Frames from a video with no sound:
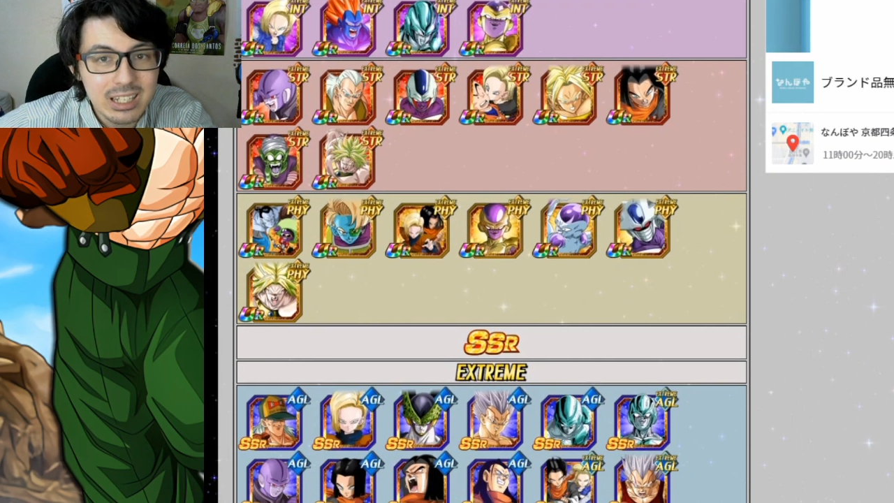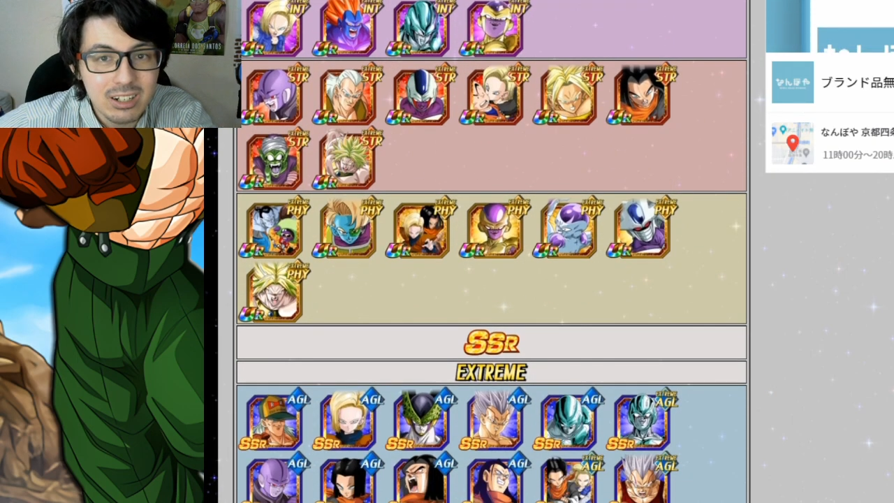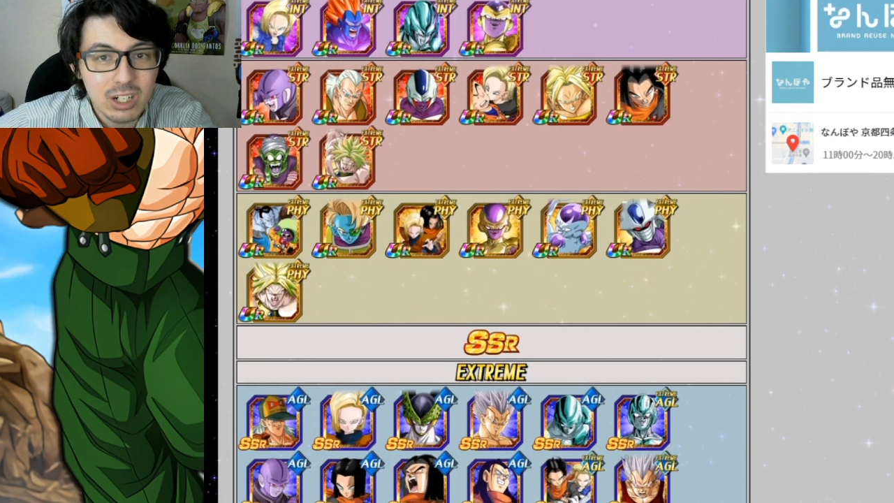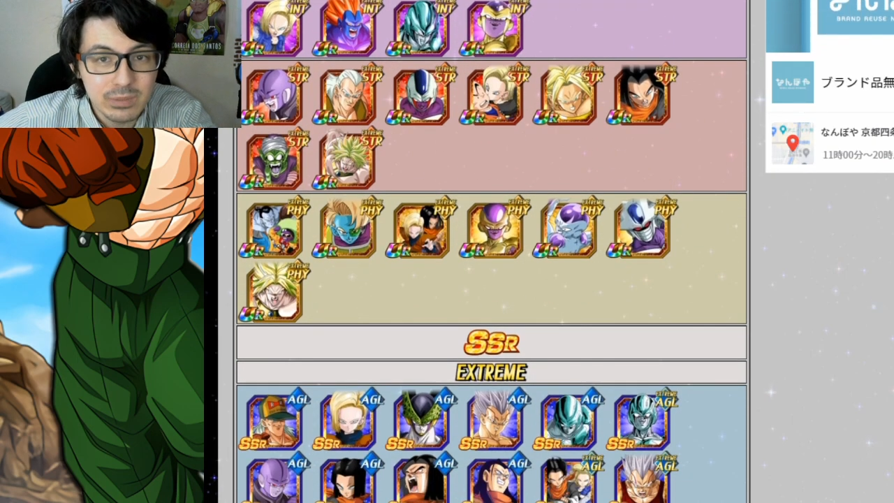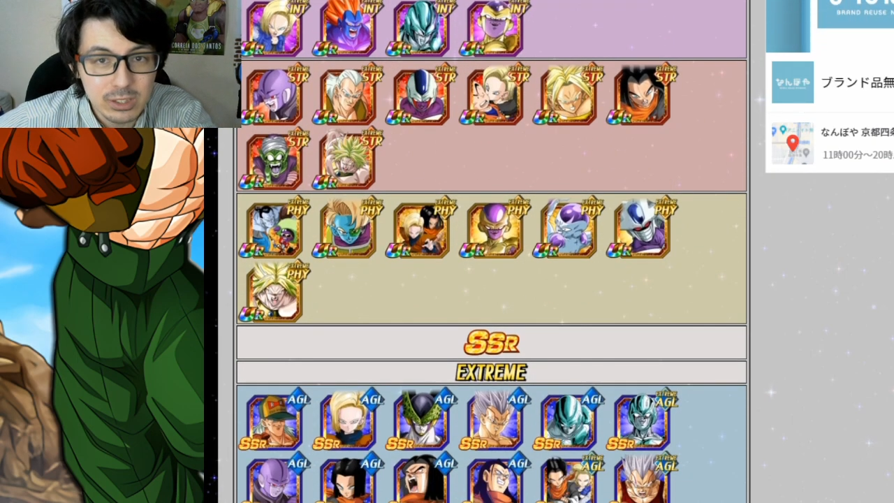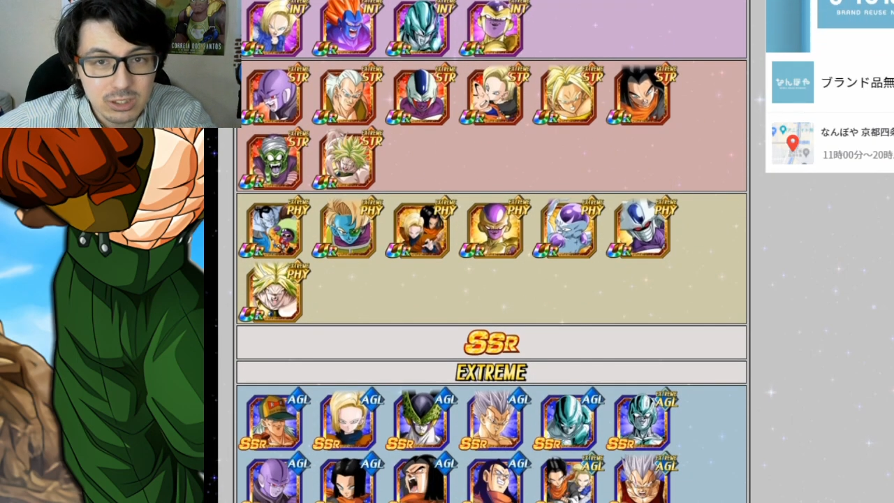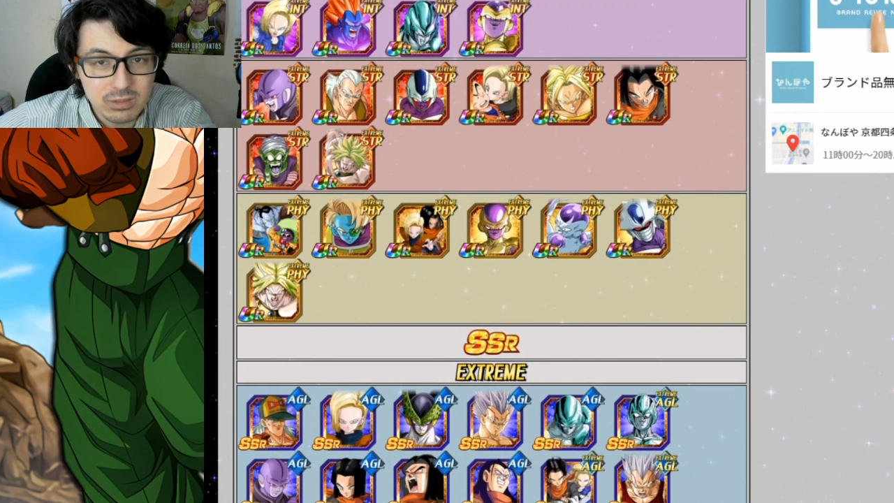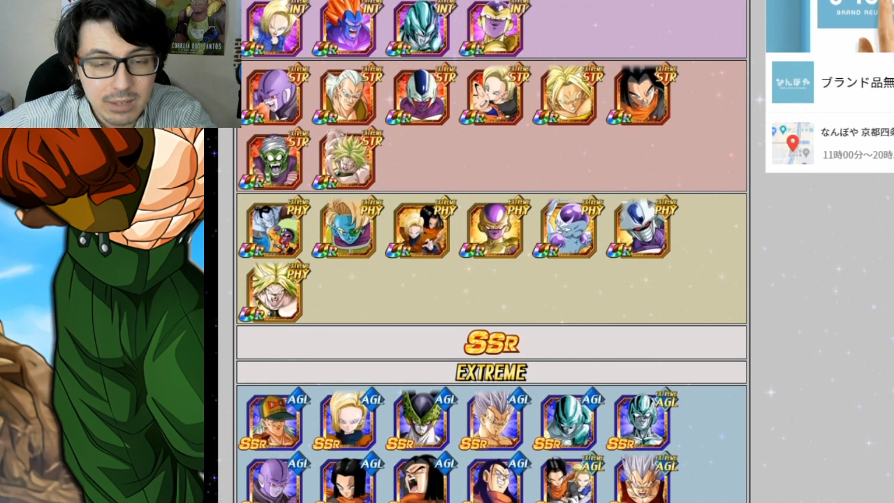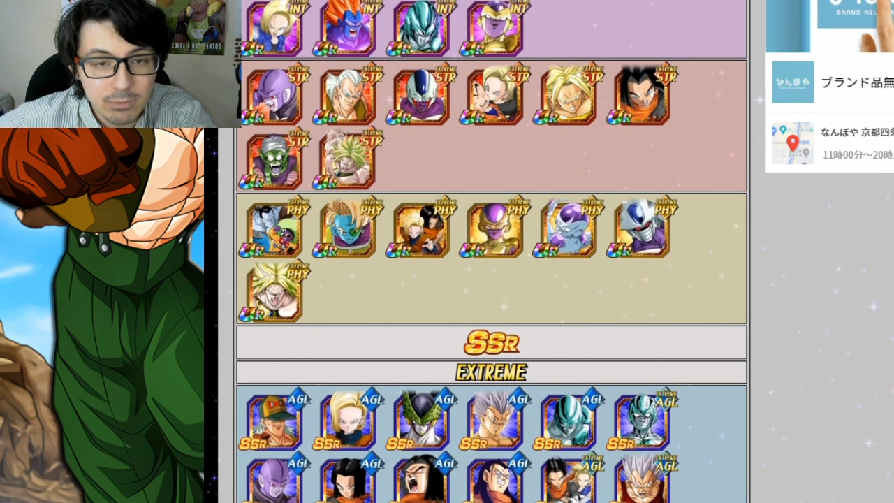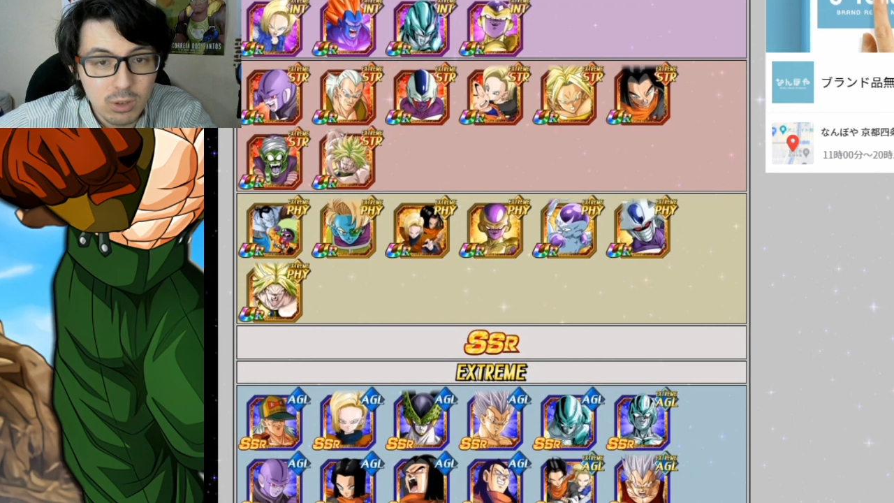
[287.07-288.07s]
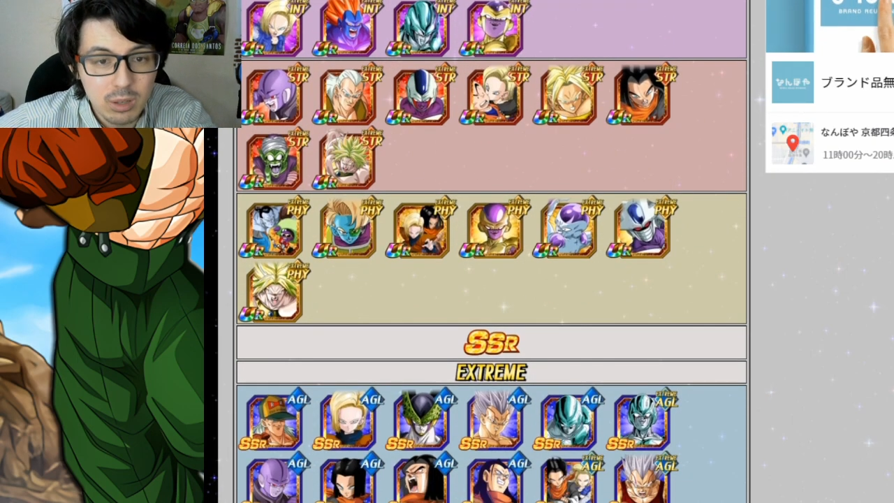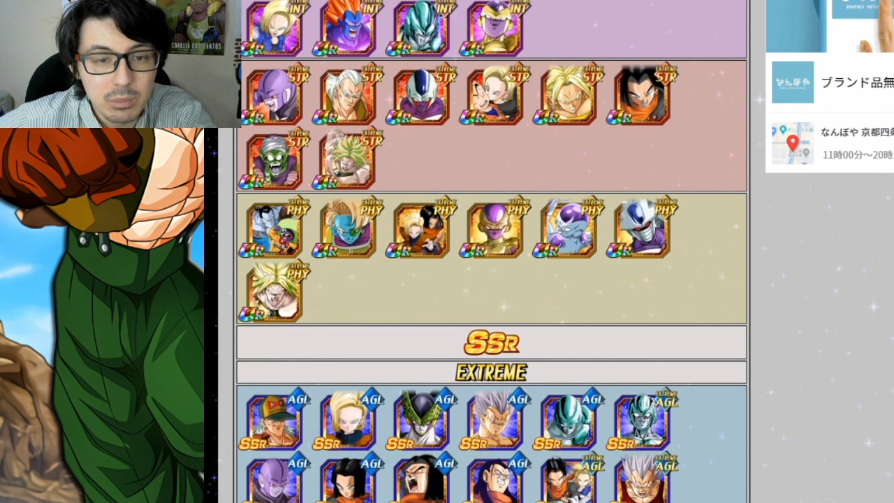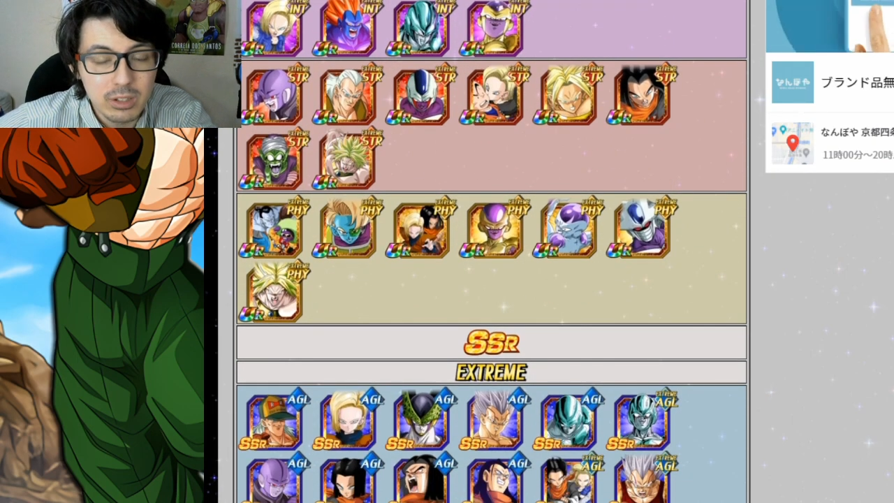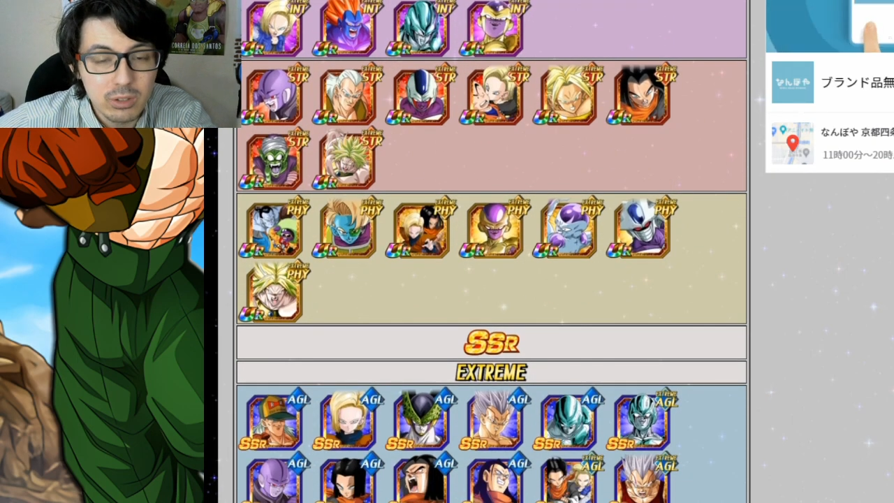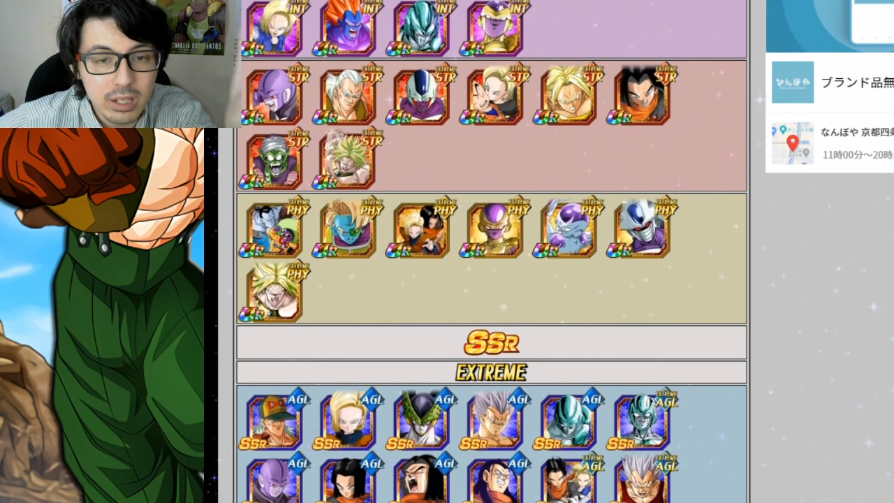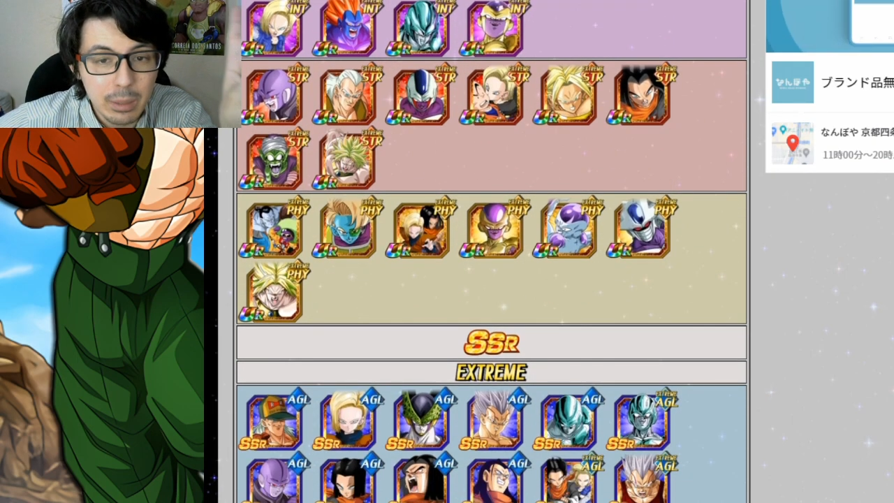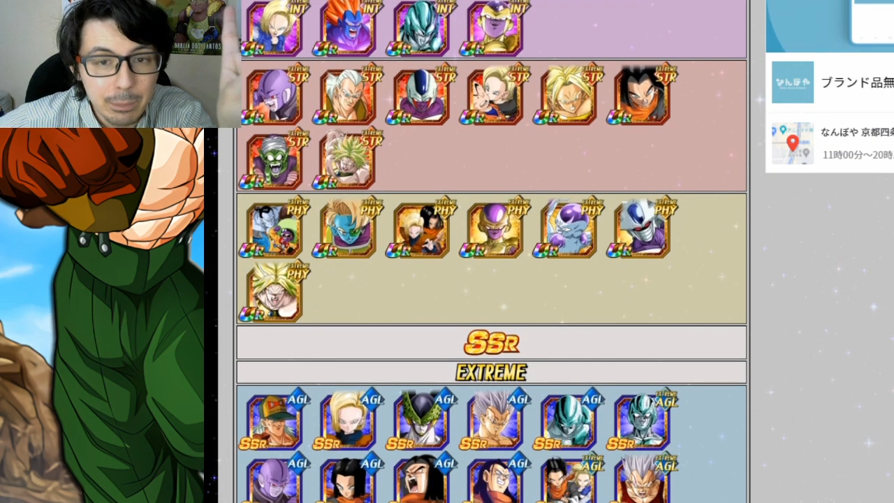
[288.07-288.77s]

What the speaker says: an artificial life form unit,